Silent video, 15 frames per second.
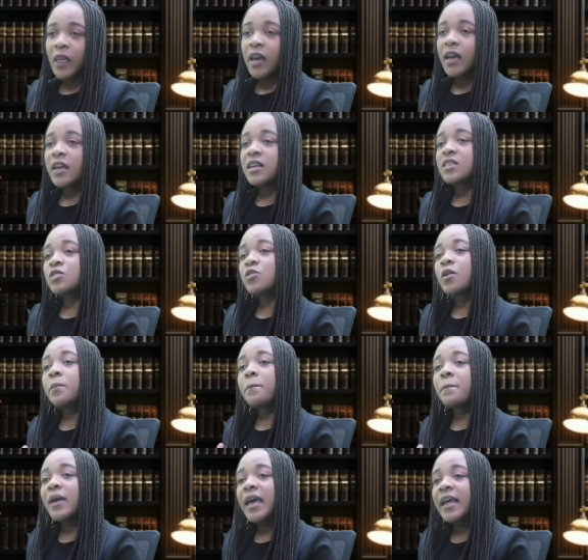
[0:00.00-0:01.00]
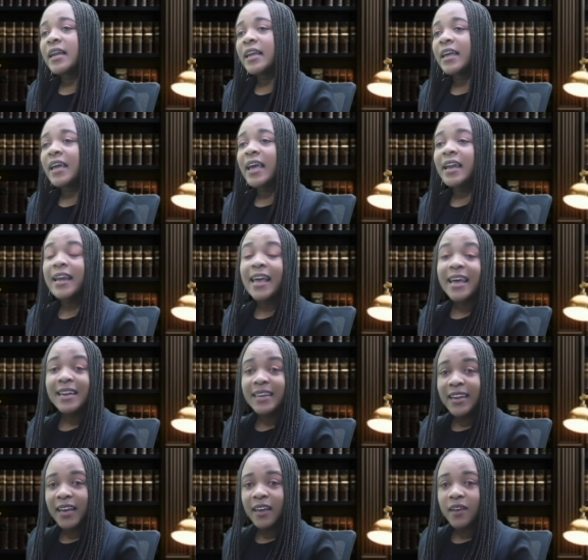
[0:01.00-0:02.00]
It is not merely an
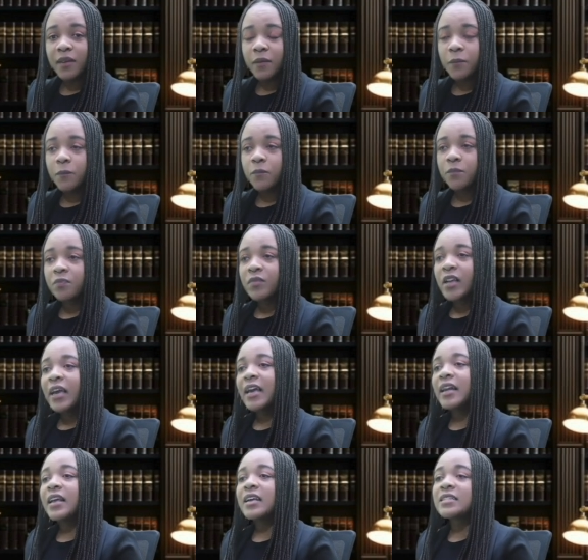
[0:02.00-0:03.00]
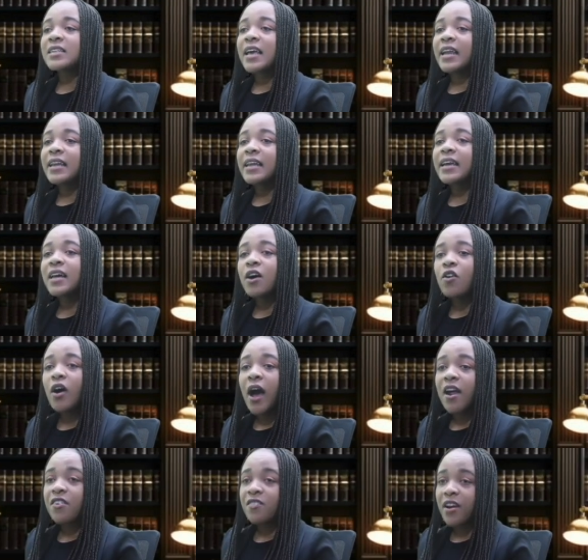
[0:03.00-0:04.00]
ending. It is a legal
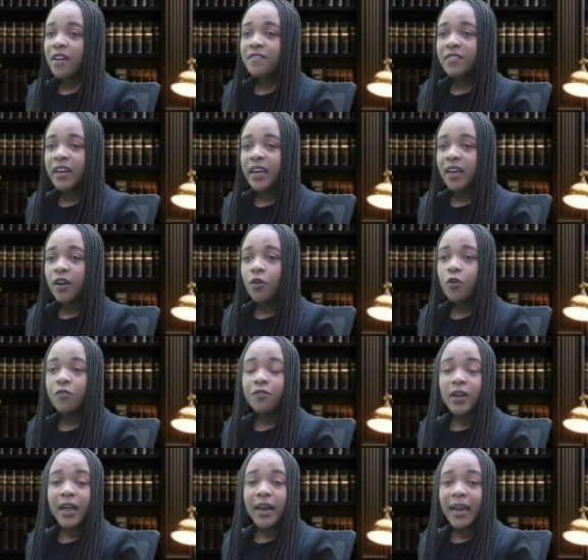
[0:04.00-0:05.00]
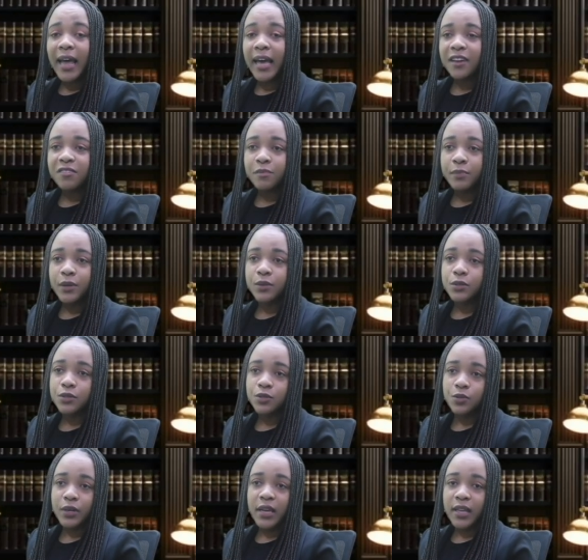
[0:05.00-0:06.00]
unraveling of a life built
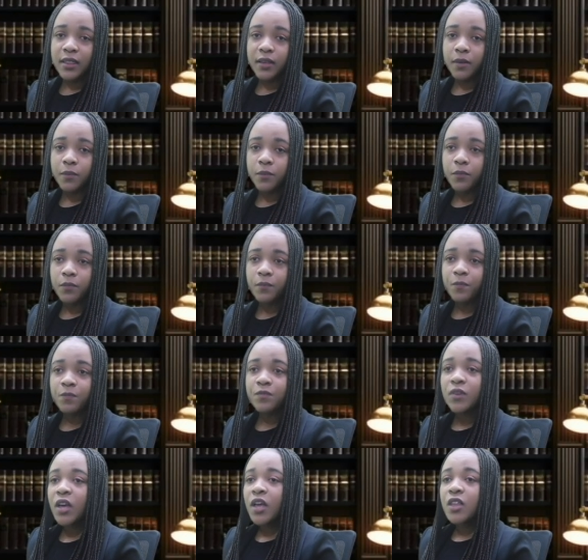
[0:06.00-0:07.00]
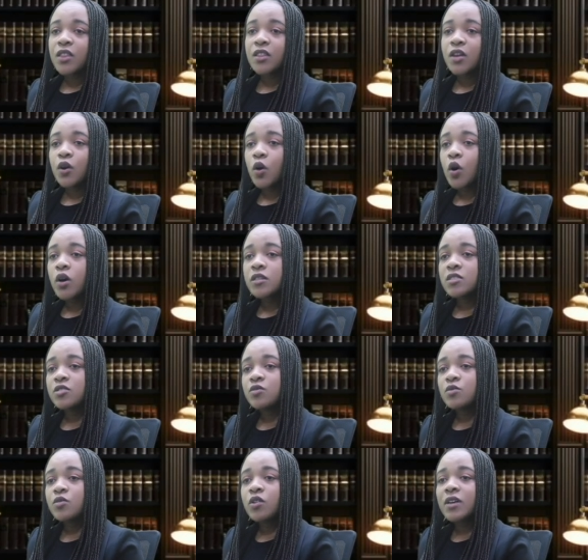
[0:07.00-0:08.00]
together. The courts
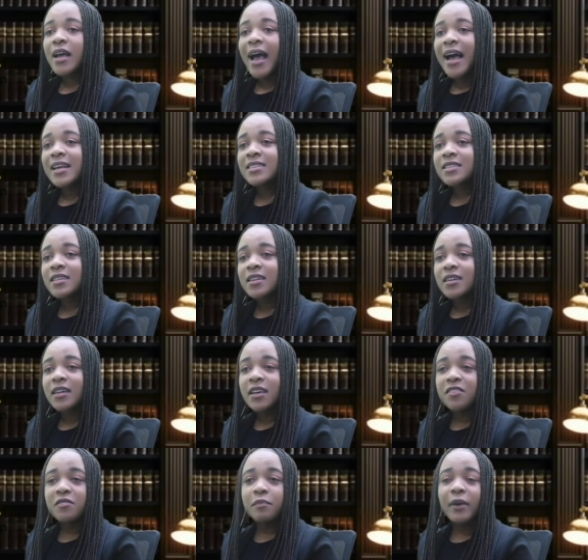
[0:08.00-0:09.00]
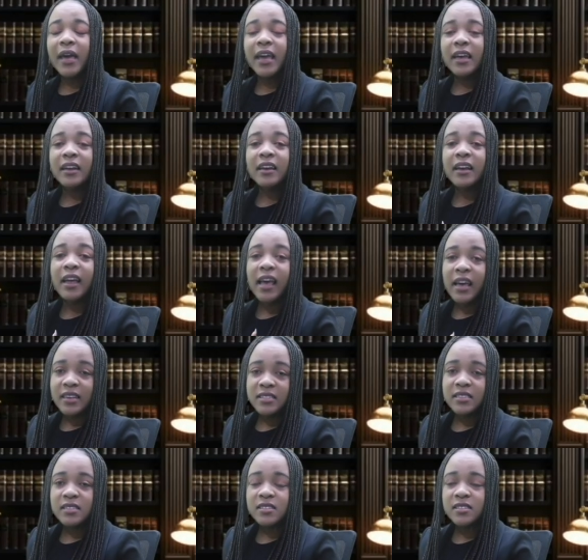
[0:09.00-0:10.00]
do not ask if pain
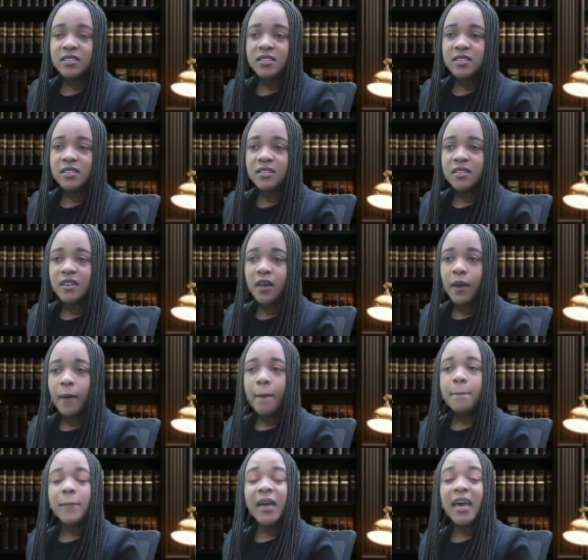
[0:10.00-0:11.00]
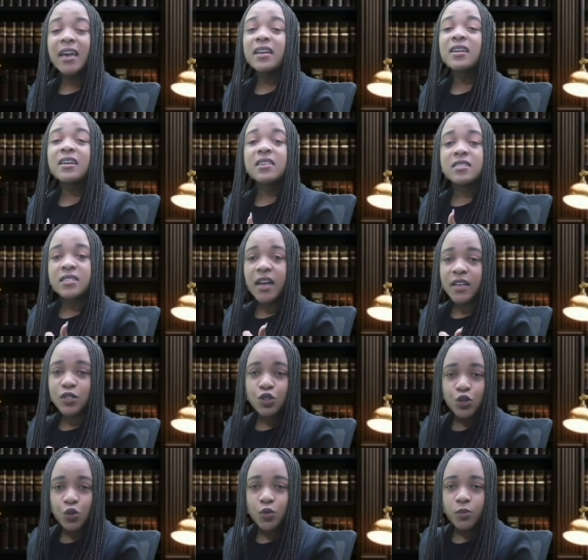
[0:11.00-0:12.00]
exists. Pain is
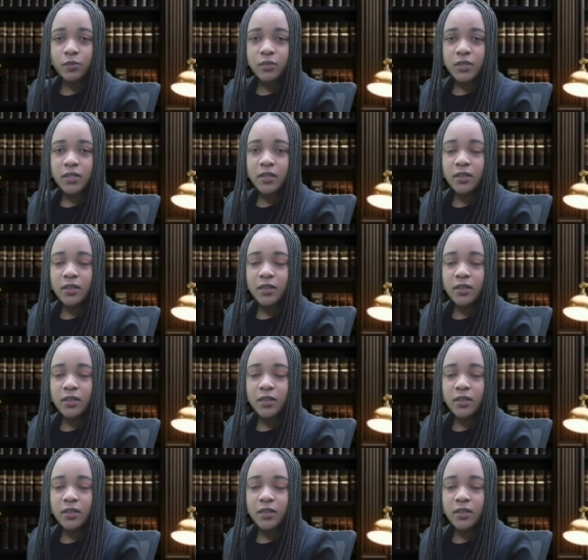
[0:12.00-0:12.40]
assumed.